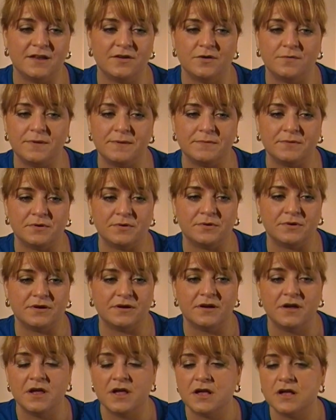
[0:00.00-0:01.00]
I know people who
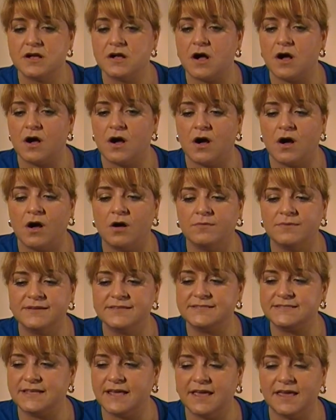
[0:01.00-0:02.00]
are
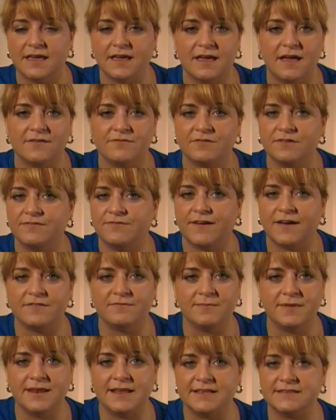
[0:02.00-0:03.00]
always saying every
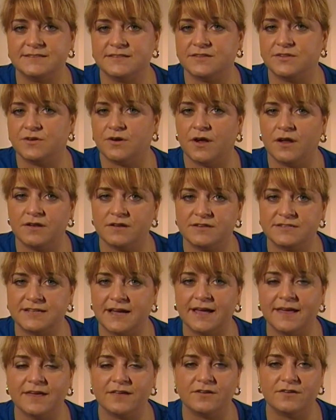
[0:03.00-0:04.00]
5 minutes that they're on a
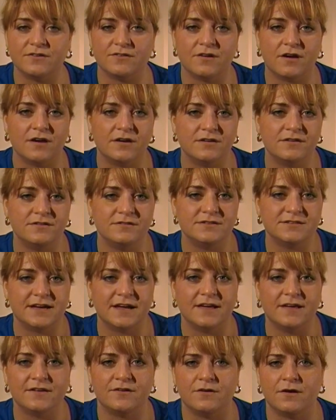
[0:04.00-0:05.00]
diet or they're on a new
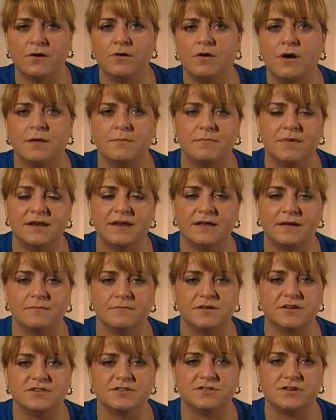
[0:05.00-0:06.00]
diet, or, oh, on Monday
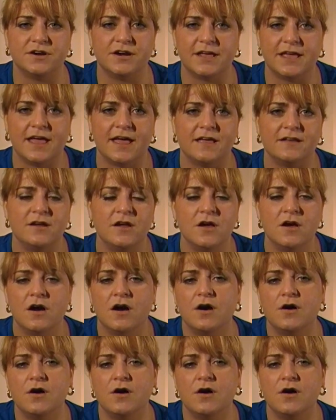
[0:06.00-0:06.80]
I'm going to start again.